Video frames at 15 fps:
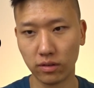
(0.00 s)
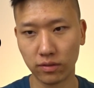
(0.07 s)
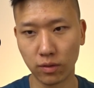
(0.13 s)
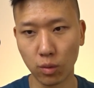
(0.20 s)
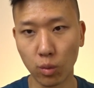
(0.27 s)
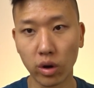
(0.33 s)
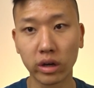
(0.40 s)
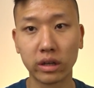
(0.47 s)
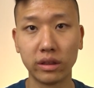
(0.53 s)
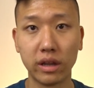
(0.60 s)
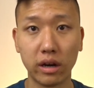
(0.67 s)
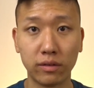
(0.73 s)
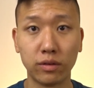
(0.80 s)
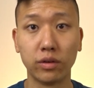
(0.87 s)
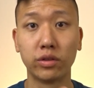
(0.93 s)
working
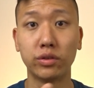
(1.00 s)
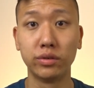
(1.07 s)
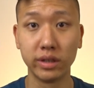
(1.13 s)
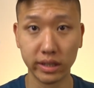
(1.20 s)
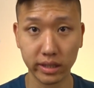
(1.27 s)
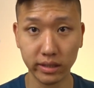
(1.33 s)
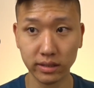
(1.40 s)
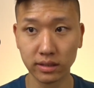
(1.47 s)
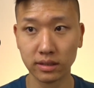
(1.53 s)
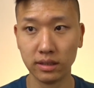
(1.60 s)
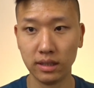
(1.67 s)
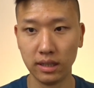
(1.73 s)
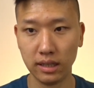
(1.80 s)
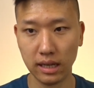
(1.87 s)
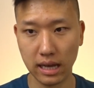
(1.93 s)
there for 3 years.
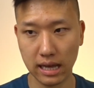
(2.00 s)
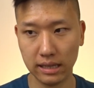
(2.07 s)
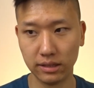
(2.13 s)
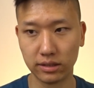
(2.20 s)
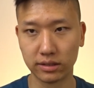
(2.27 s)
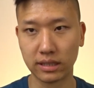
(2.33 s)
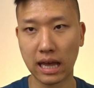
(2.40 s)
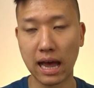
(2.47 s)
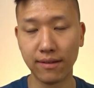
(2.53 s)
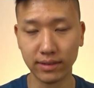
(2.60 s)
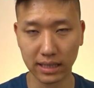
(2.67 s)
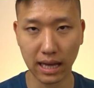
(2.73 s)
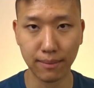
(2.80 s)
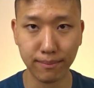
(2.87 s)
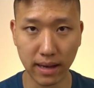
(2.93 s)
and just having
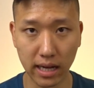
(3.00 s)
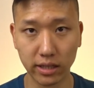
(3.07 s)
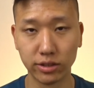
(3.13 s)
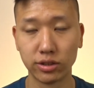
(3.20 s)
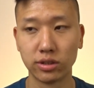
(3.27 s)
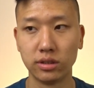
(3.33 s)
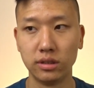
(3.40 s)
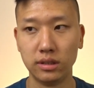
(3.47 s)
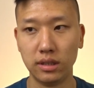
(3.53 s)
that match.